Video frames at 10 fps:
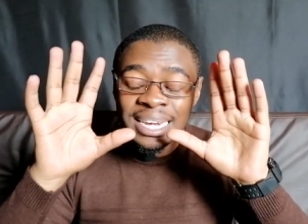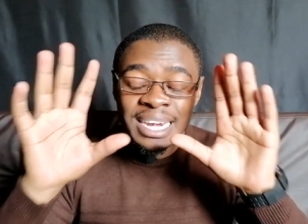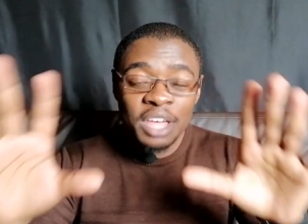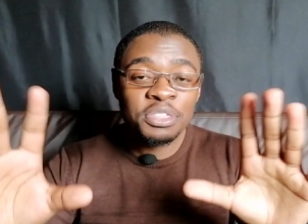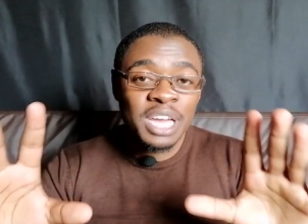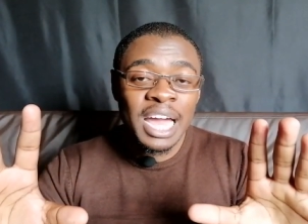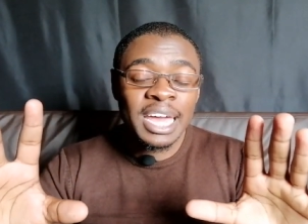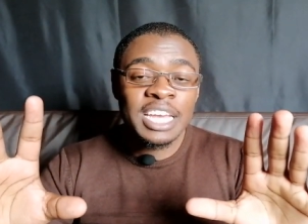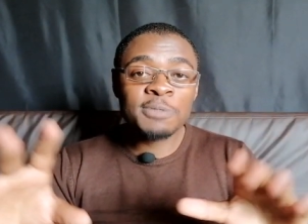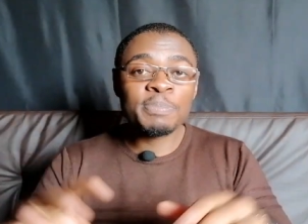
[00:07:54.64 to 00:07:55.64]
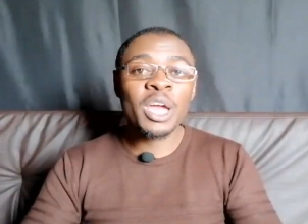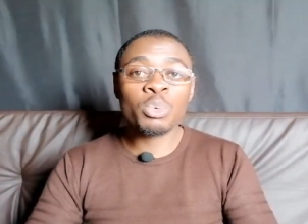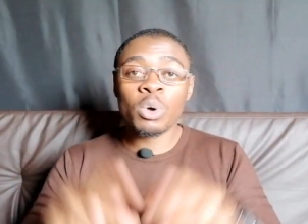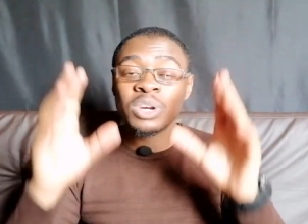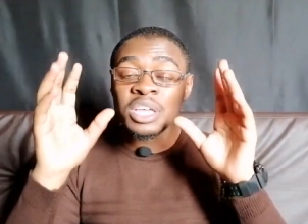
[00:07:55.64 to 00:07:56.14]
Nothing against
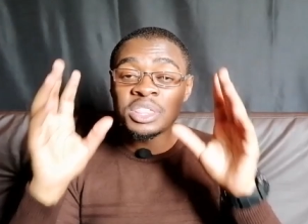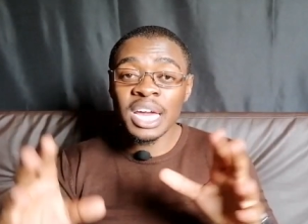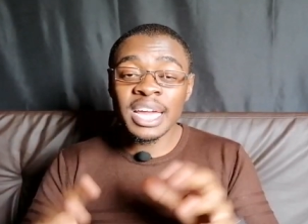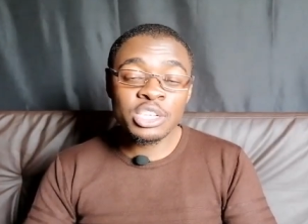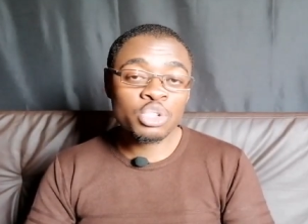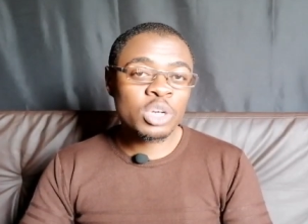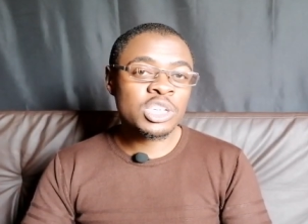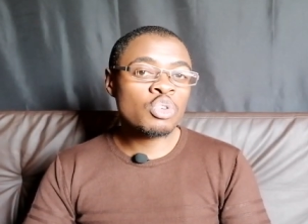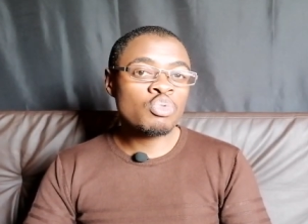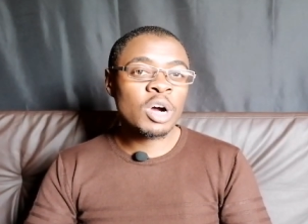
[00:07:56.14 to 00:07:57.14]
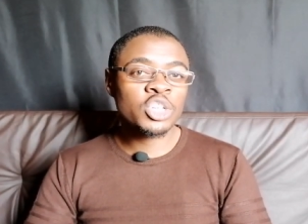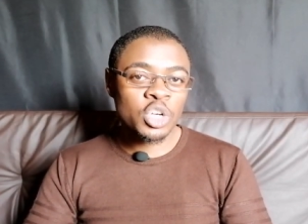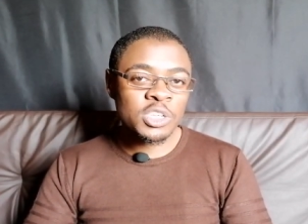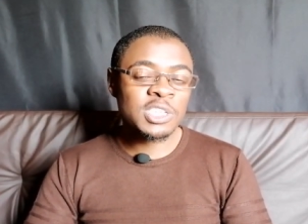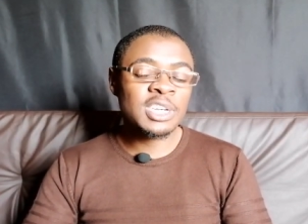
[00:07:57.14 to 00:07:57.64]
Penuel, nothing against Dr. Umar
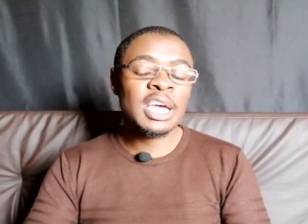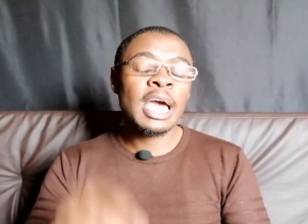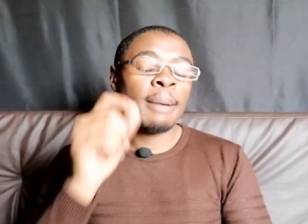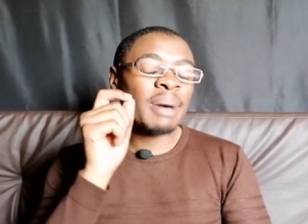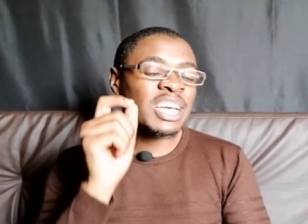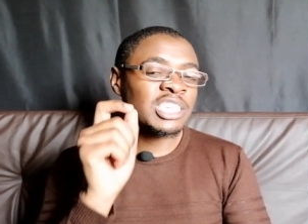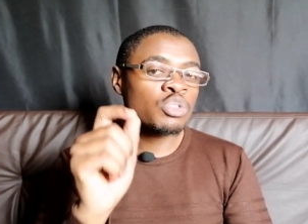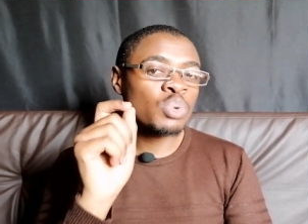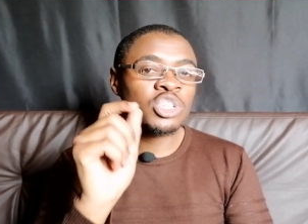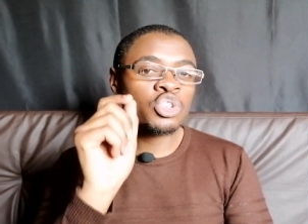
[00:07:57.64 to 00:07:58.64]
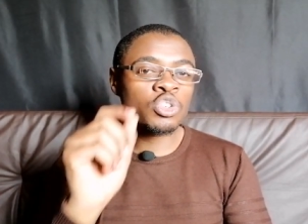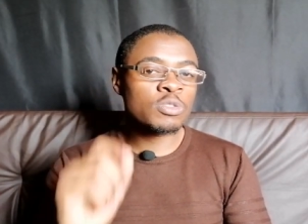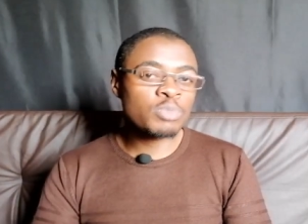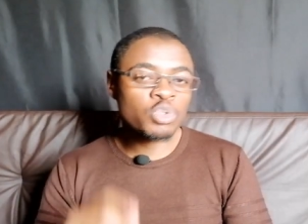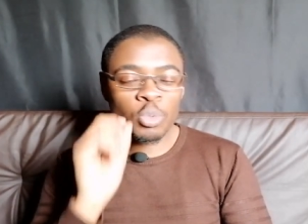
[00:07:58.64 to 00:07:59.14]
Johnson, but I just wanted
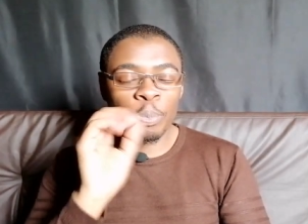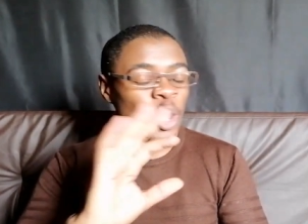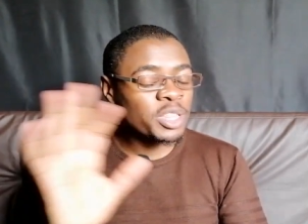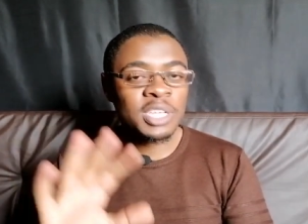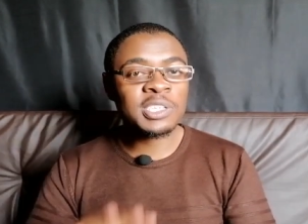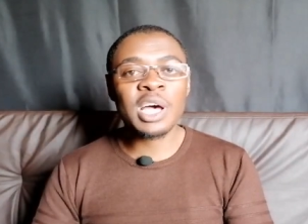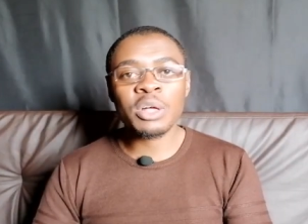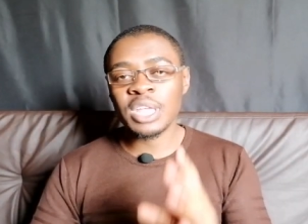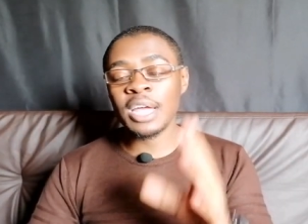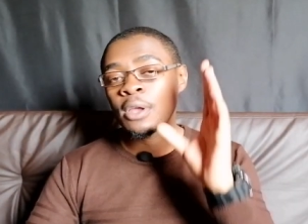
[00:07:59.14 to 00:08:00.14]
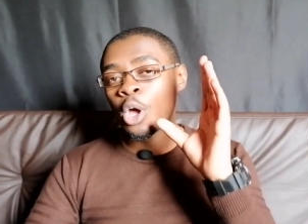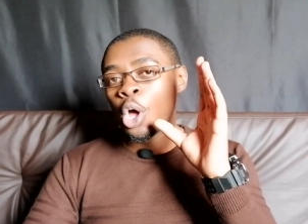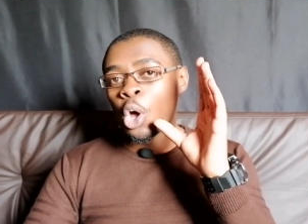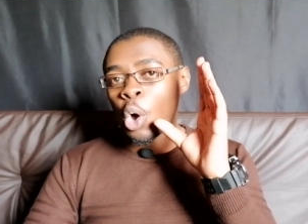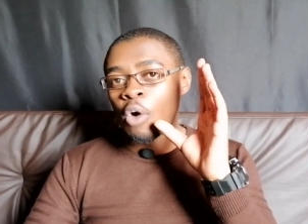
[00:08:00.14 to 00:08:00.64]
to, to point this out that
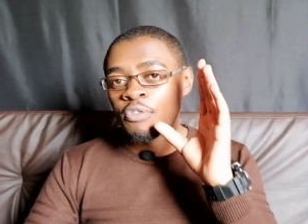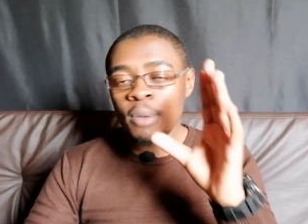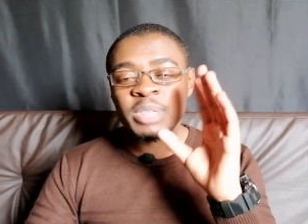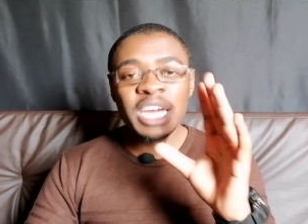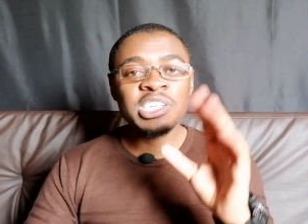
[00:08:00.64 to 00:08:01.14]
from the